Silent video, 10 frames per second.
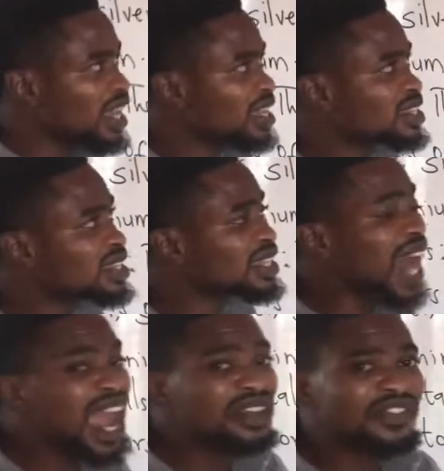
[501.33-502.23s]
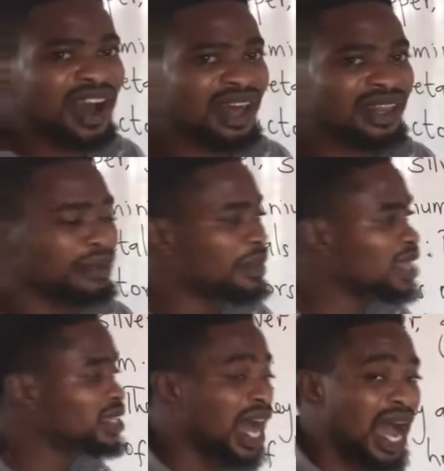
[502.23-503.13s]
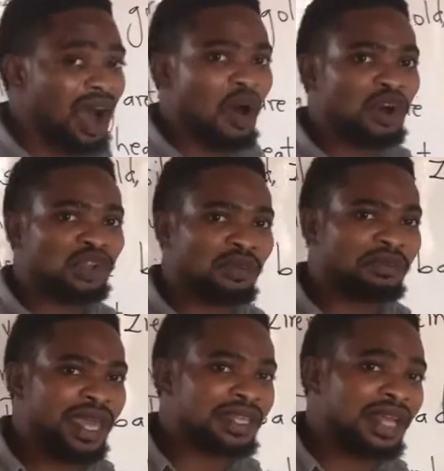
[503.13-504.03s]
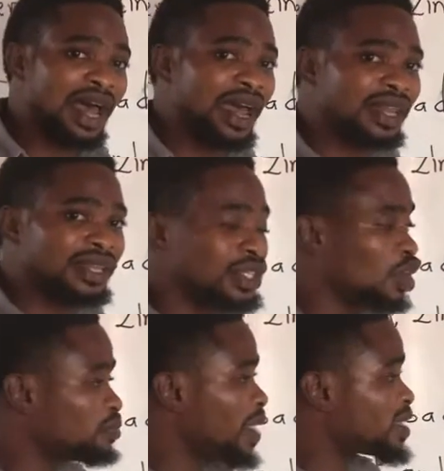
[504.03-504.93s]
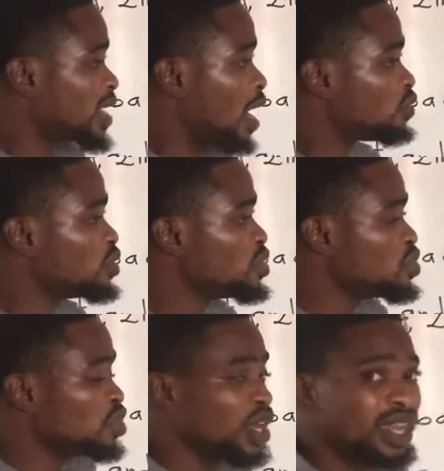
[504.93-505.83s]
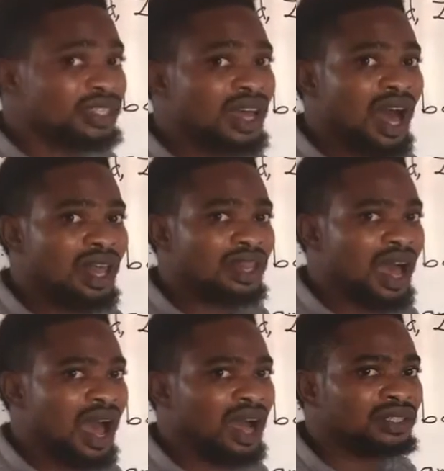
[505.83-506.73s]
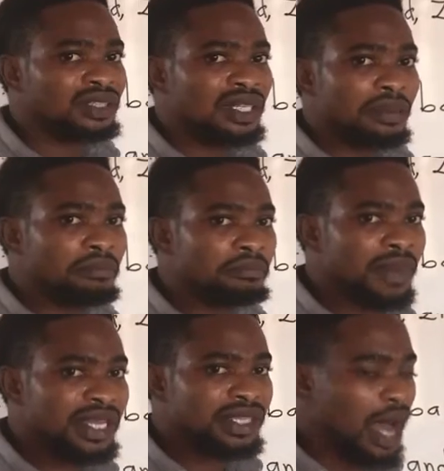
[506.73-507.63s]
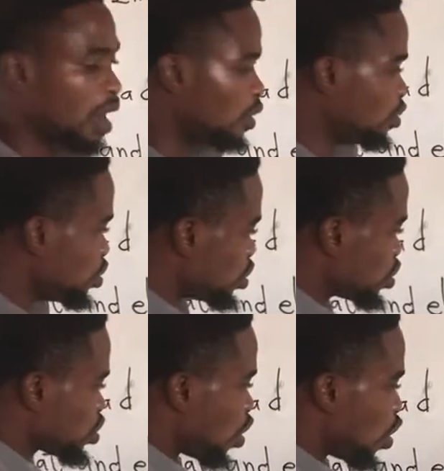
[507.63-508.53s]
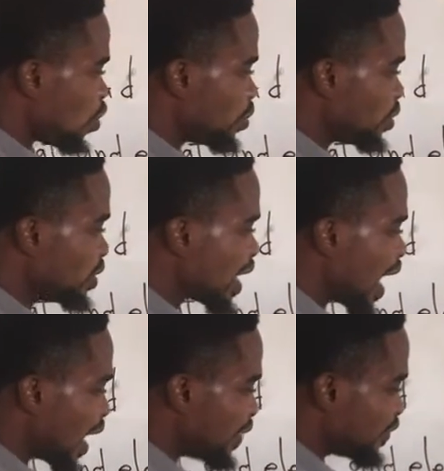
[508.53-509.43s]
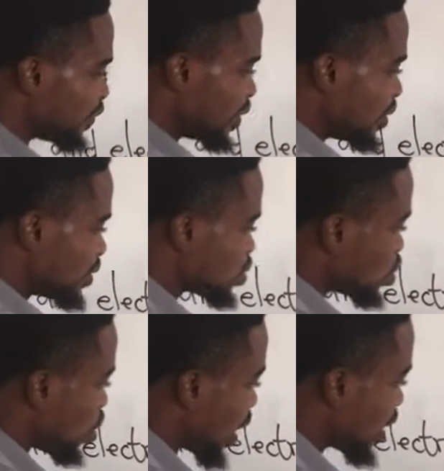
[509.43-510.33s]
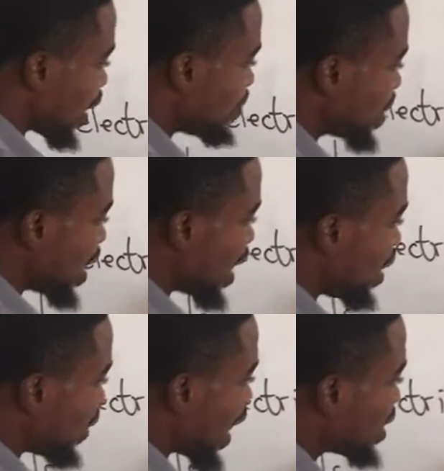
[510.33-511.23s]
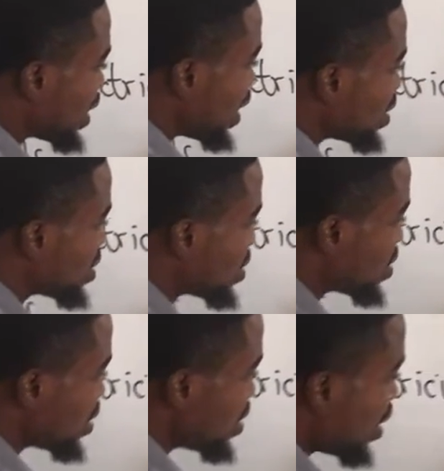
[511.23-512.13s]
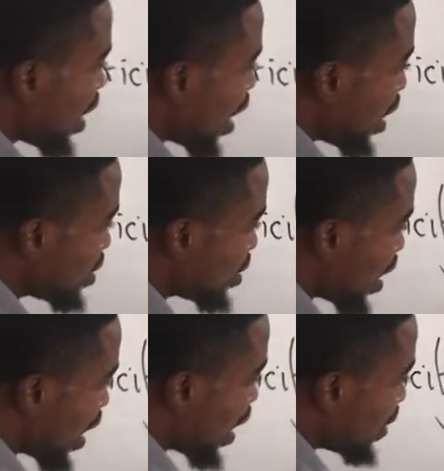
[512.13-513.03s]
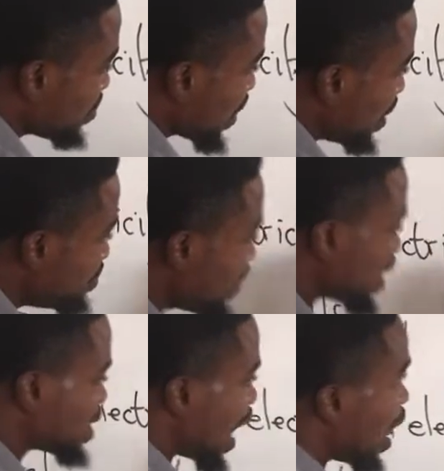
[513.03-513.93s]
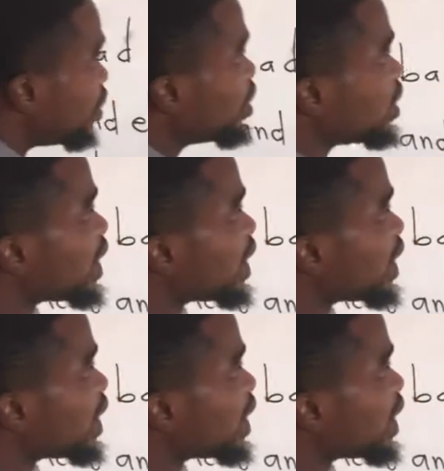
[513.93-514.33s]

Is knife under metal or non-metal? Is under metal. So knife. So I come here, I write it under metal.